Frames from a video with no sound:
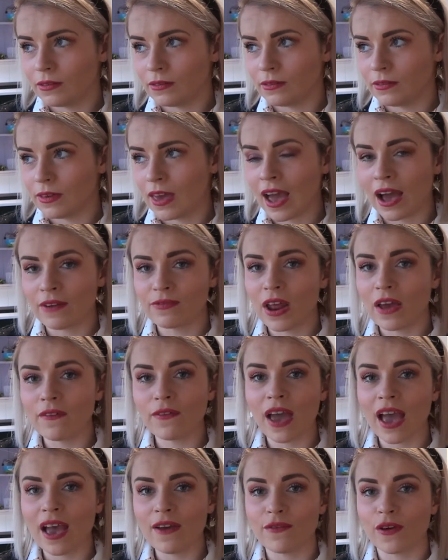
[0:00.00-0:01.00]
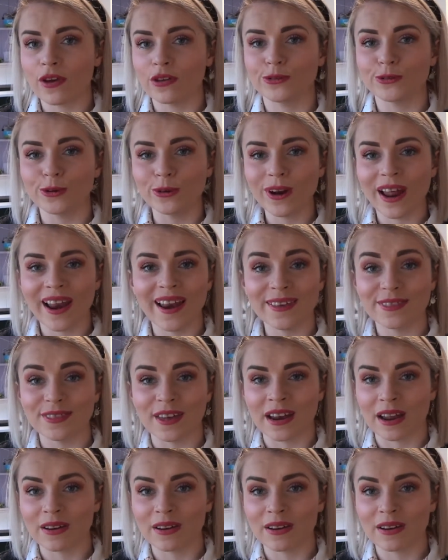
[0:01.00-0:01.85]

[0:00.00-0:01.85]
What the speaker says: yeah, I've never ever done anything.